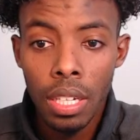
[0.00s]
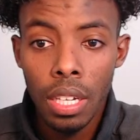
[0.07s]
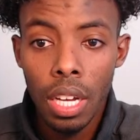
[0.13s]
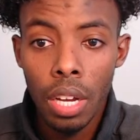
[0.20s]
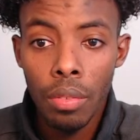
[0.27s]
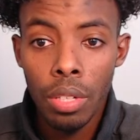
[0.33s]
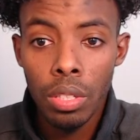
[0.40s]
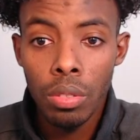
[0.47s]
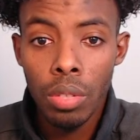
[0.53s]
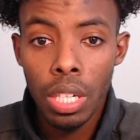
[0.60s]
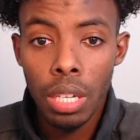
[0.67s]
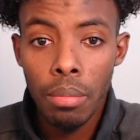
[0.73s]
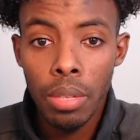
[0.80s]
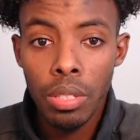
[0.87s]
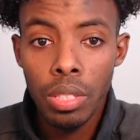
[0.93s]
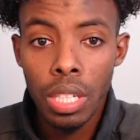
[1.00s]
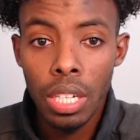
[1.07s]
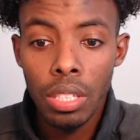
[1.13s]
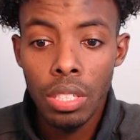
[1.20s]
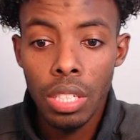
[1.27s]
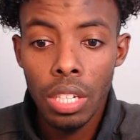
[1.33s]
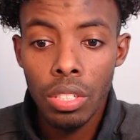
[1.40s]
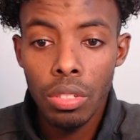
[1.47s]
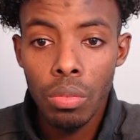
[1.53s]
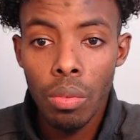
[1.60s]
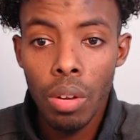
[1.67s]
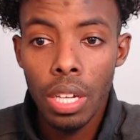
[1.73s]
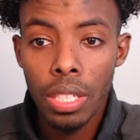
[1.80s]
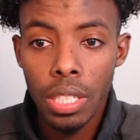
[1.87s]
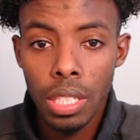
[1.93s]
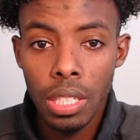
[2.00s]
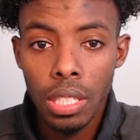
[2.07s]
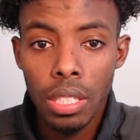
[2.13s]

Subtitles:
I really do recommend you guys should watch it.